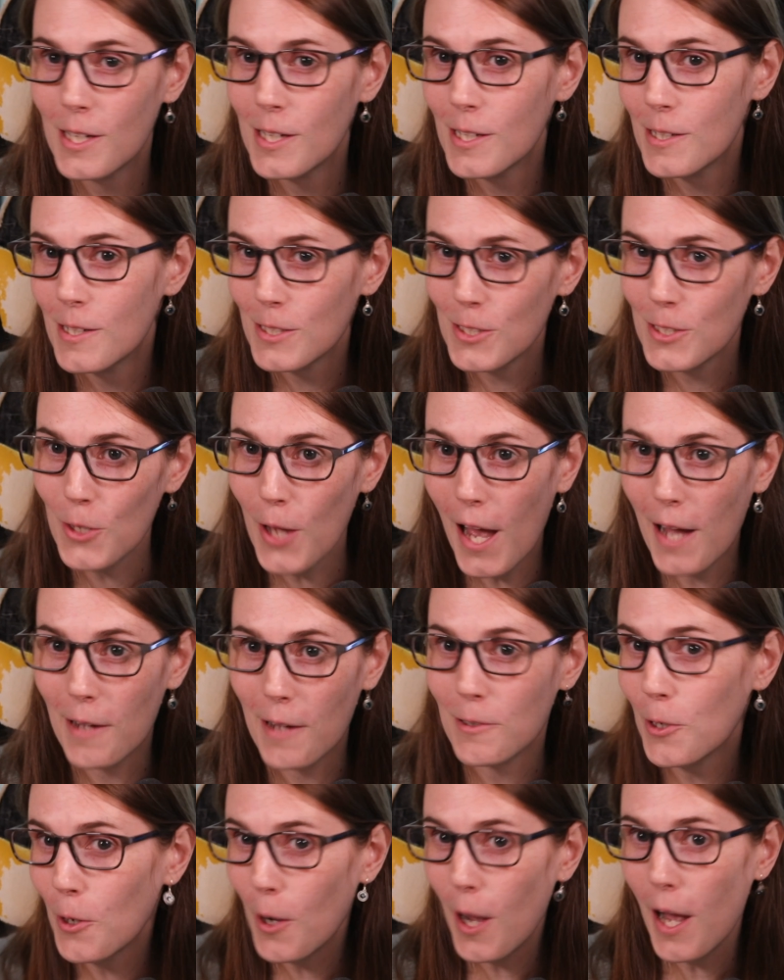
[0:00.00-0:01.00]
But yeah, go
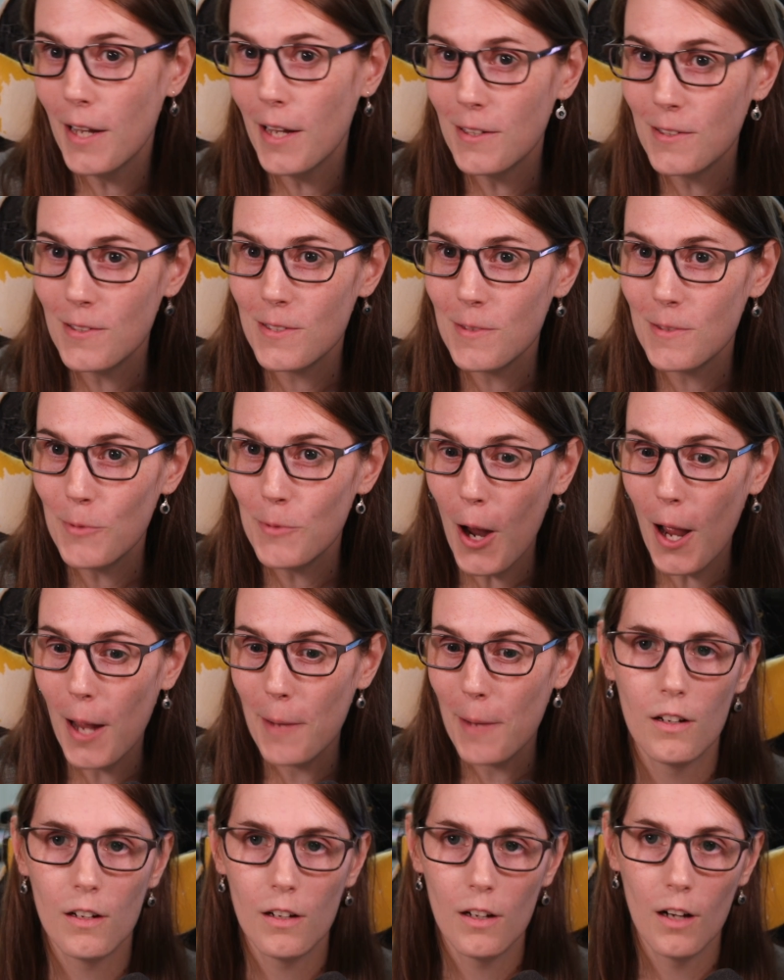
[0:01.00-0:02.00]
ahead and subscribe.
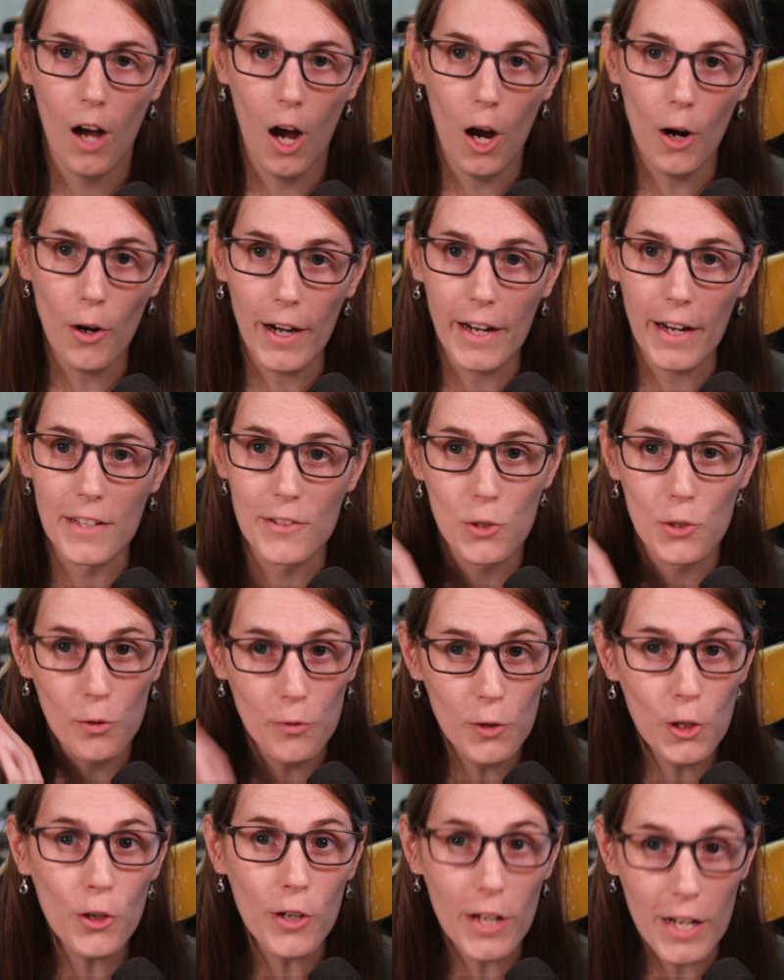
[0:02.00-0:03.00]
All right, so if you're
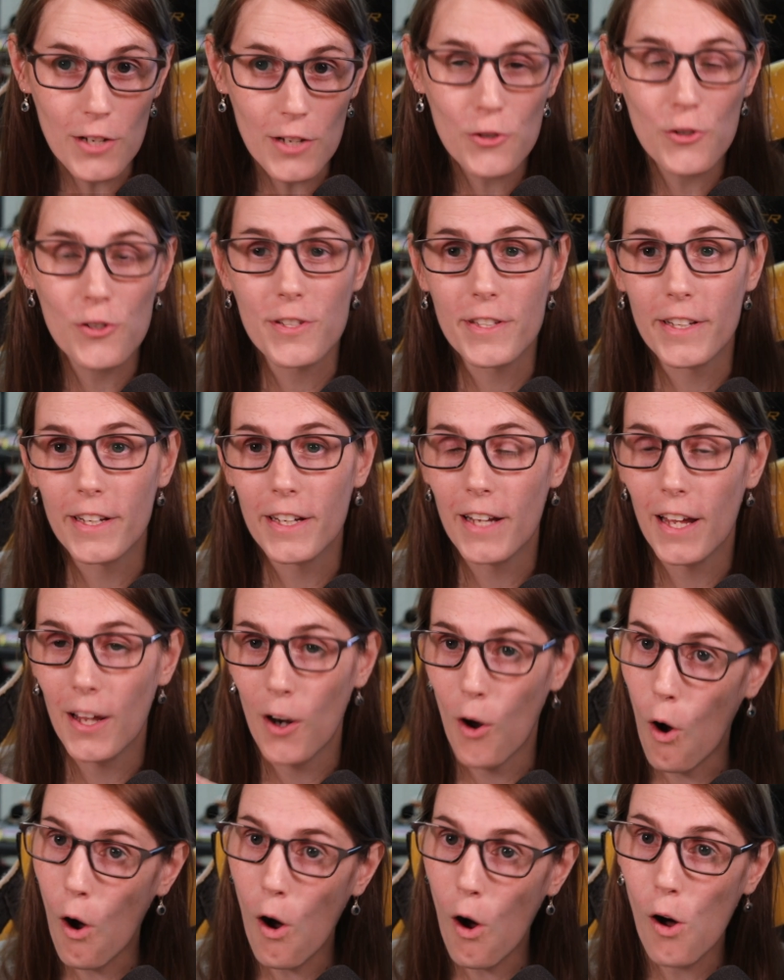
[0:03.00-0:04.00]
interested at
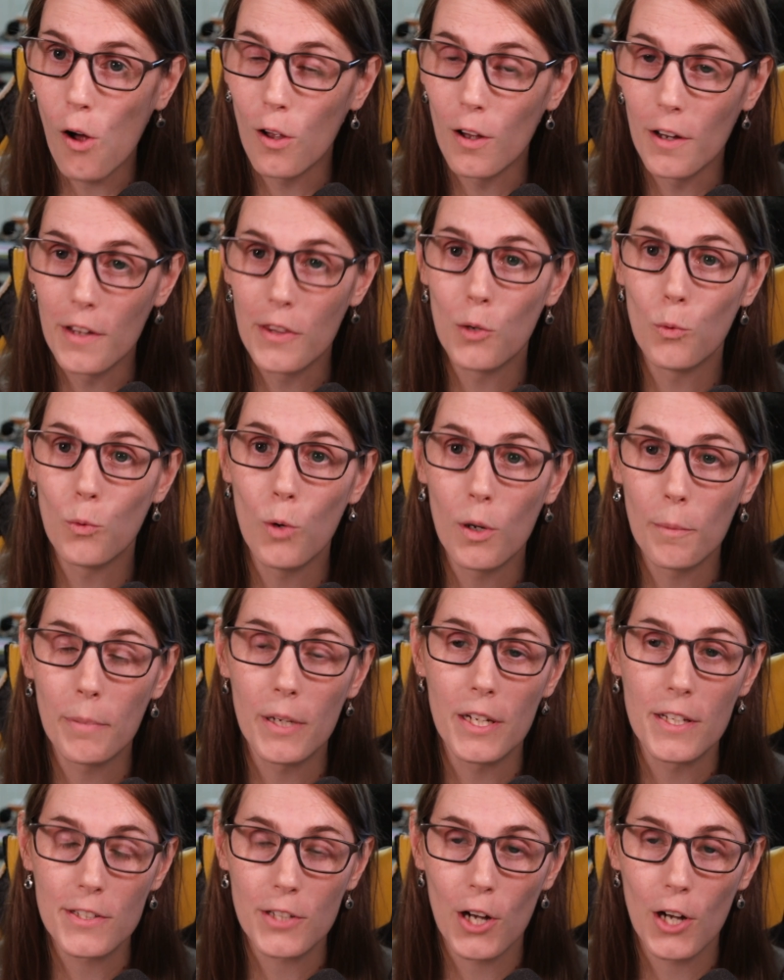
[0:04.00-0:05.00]
all in the One Piece
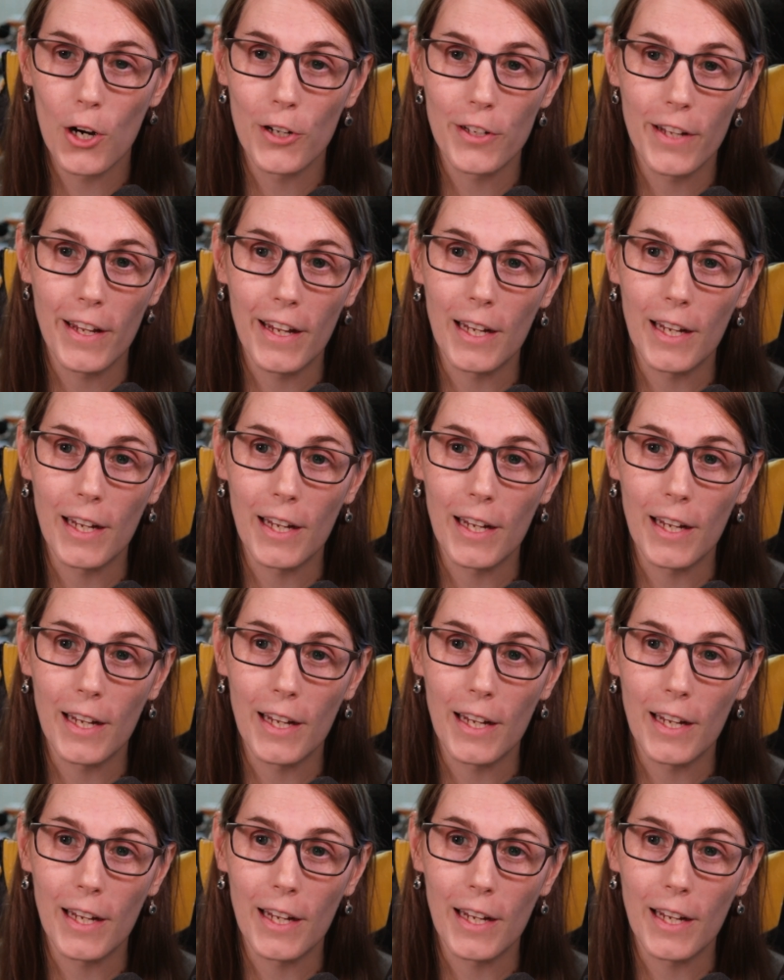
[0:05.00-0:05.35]
card game,